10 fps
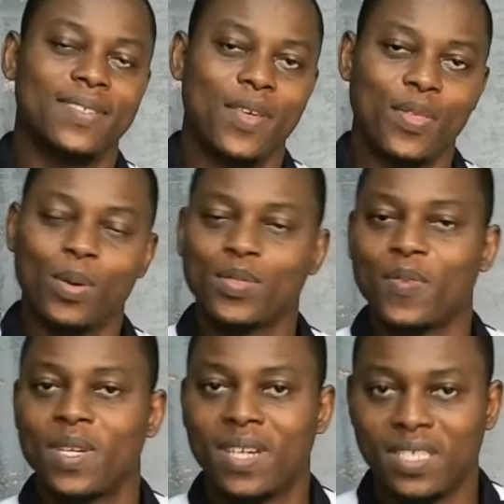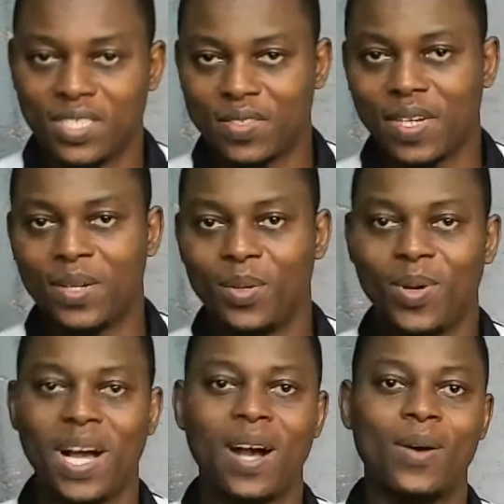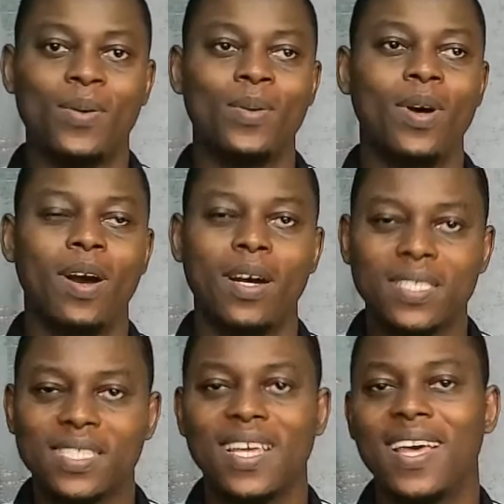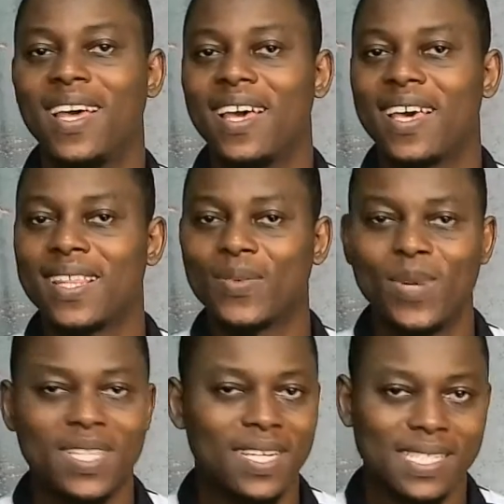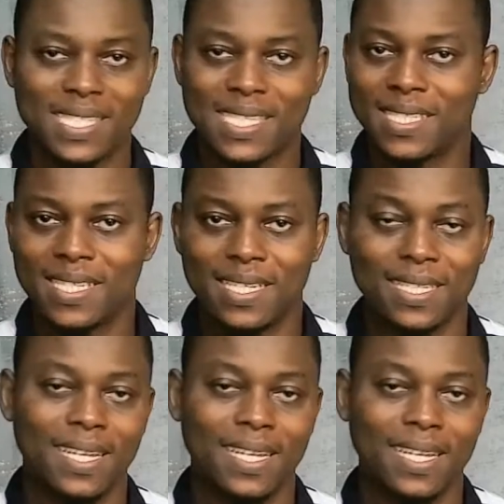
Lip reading: Those of you in Nigeria know how hot the weather is these days.